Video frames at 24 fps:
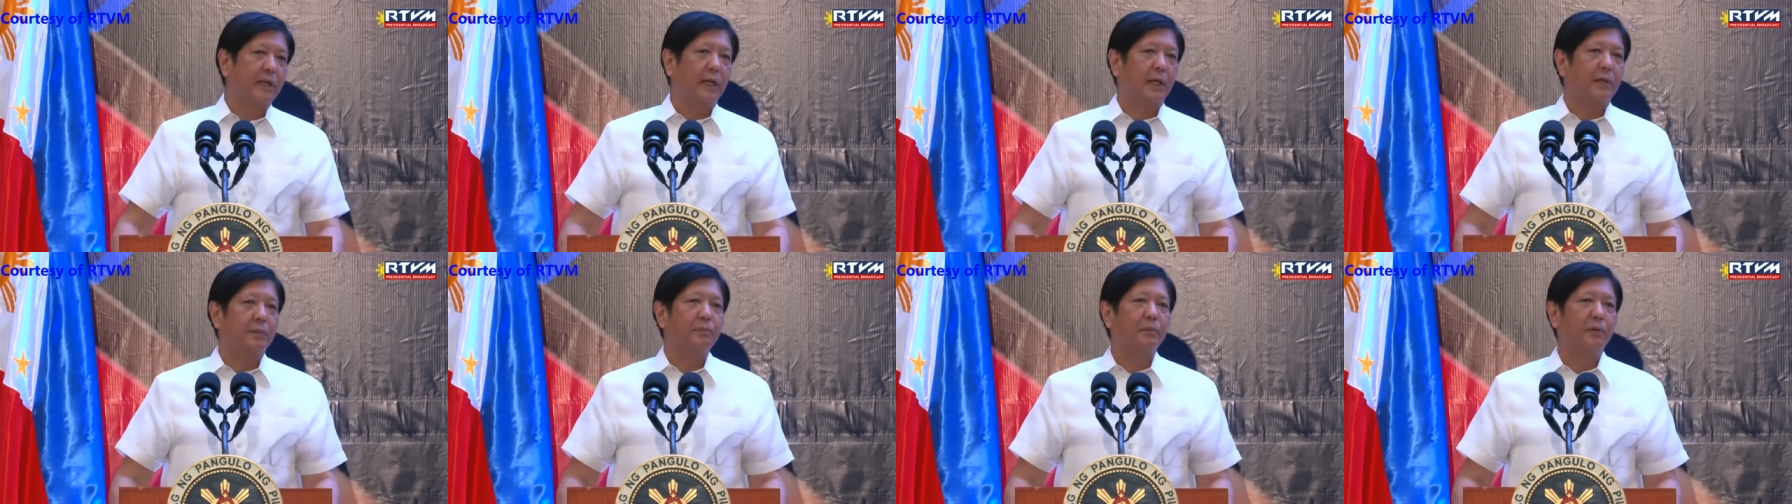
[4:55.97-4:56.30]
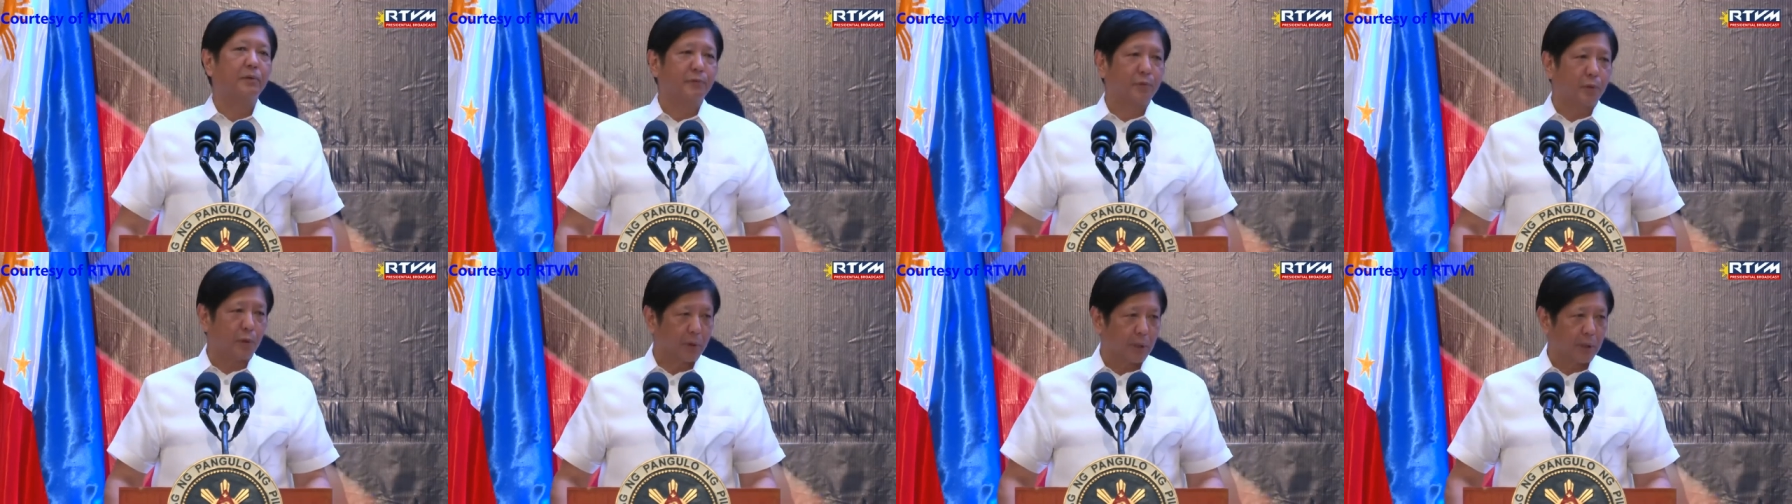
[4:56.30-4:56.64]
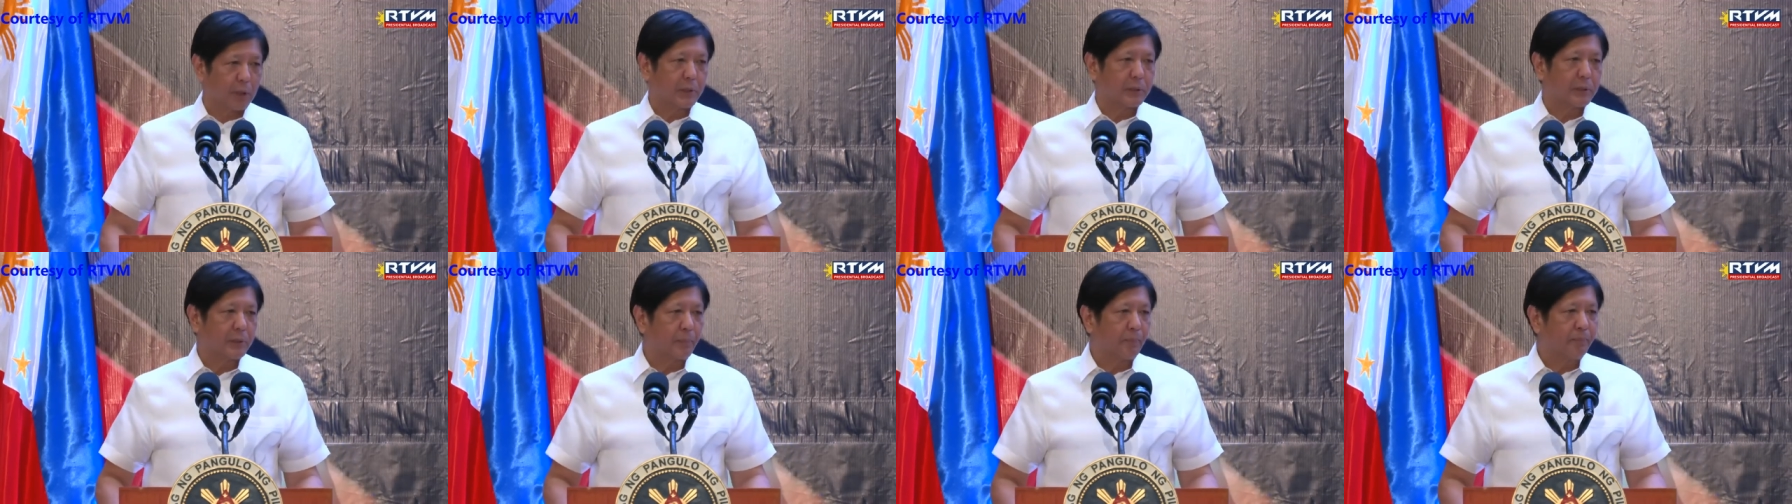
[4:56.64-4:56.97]
come before
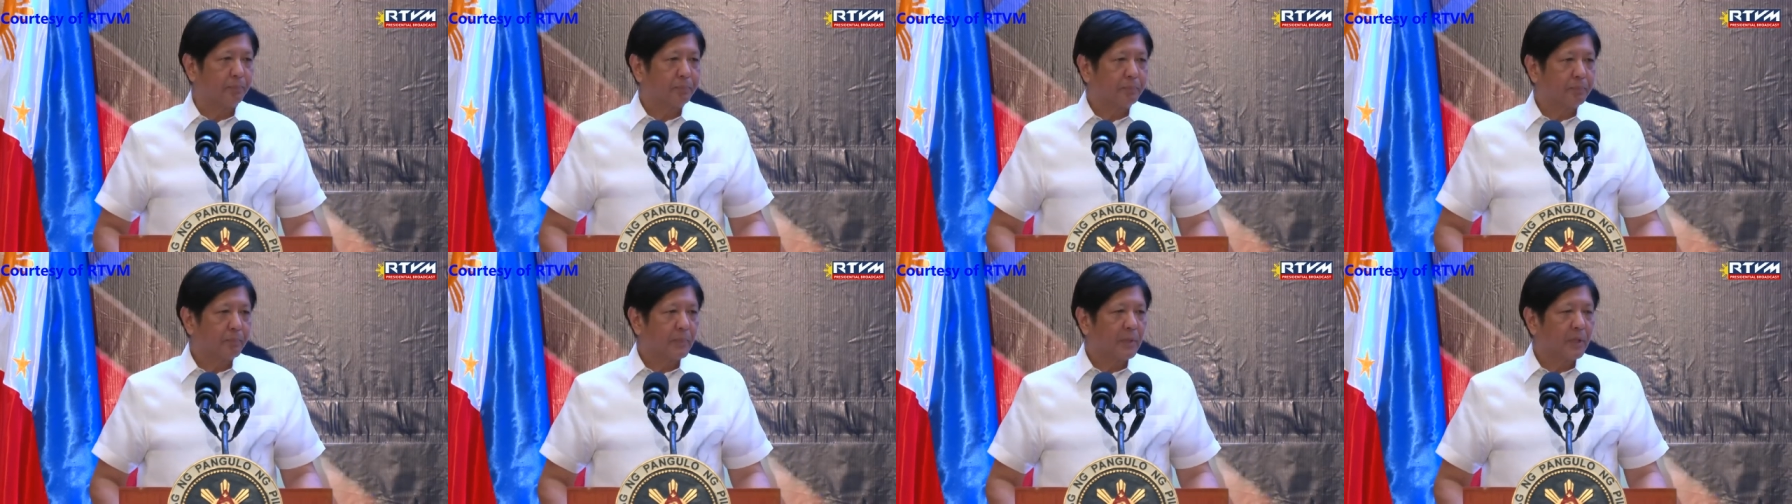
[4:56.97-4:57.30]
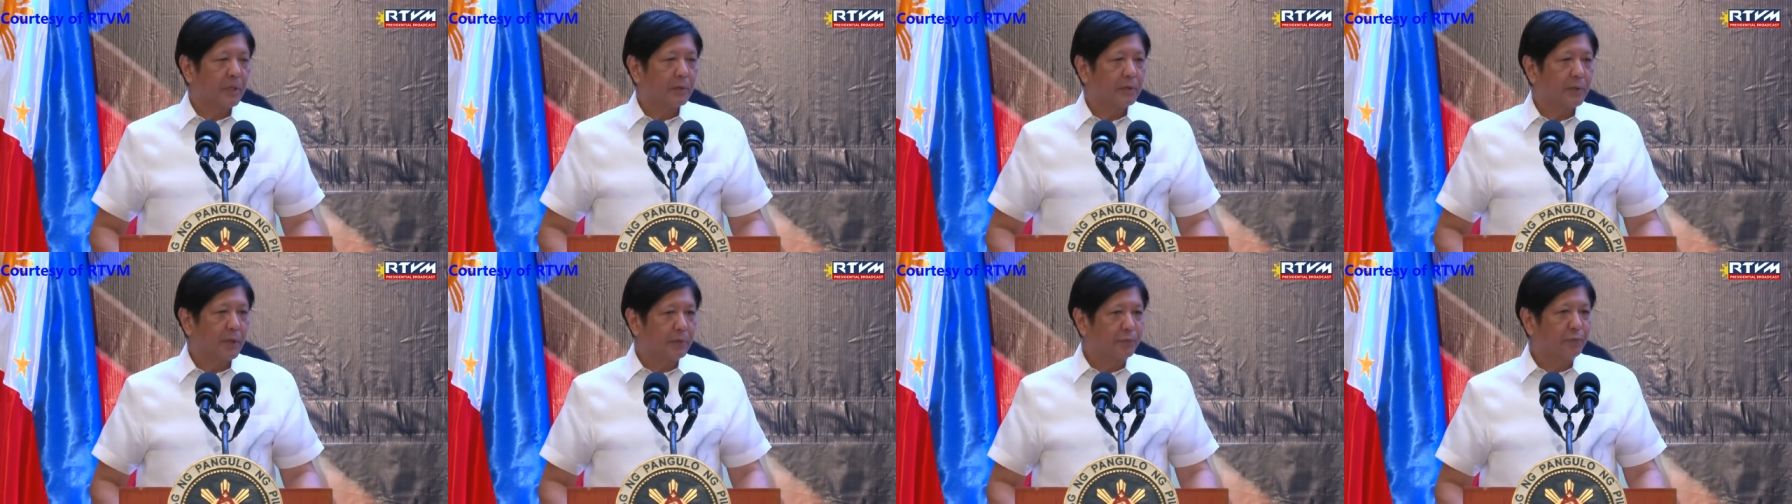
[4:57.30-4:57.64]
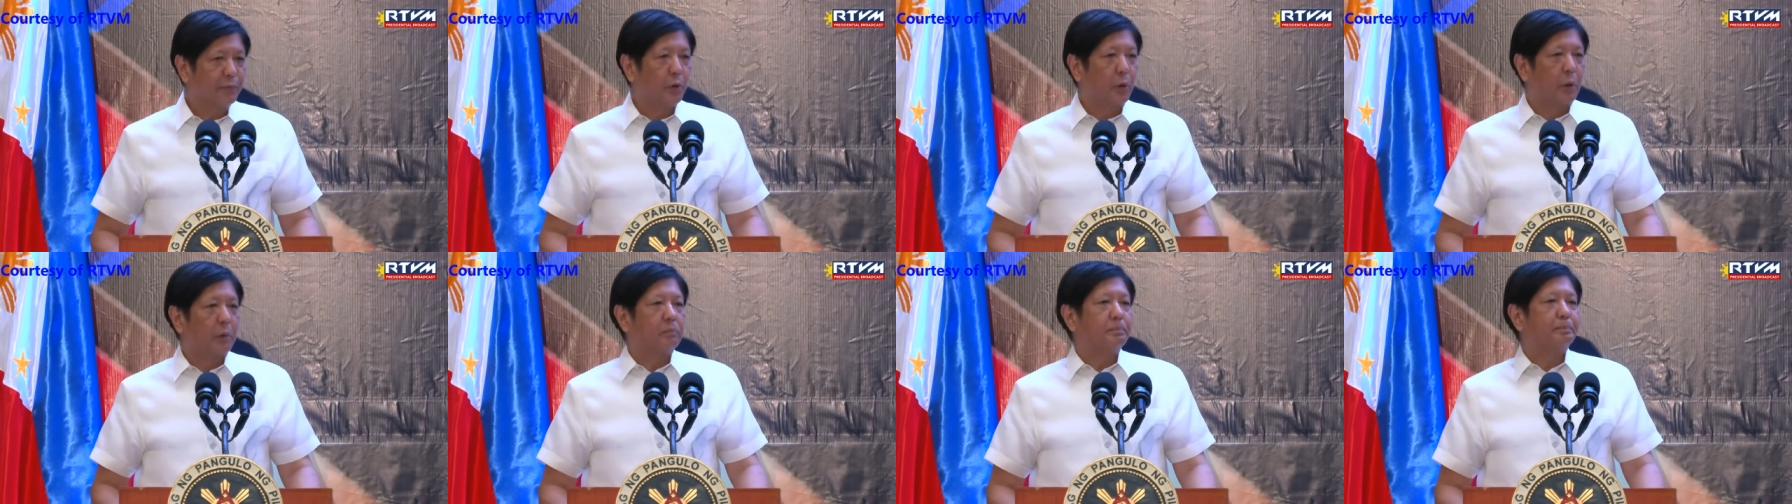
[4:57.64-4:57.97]
us.
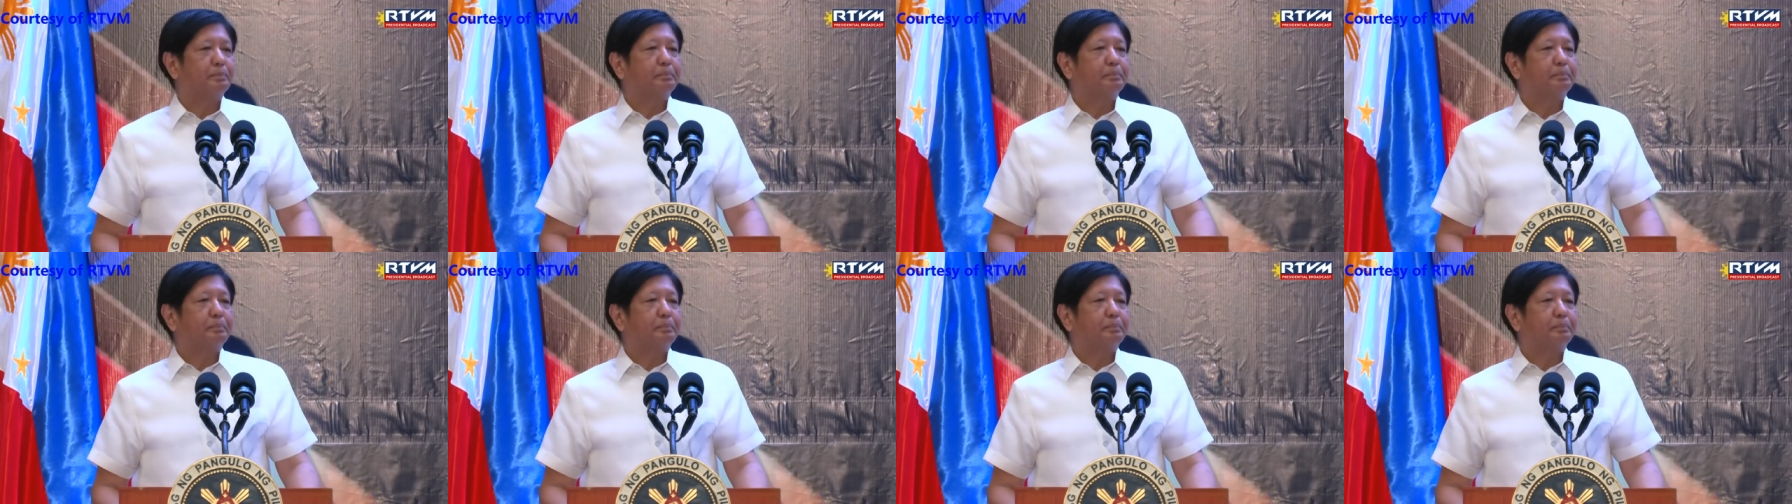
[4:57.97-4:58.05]
Therefore,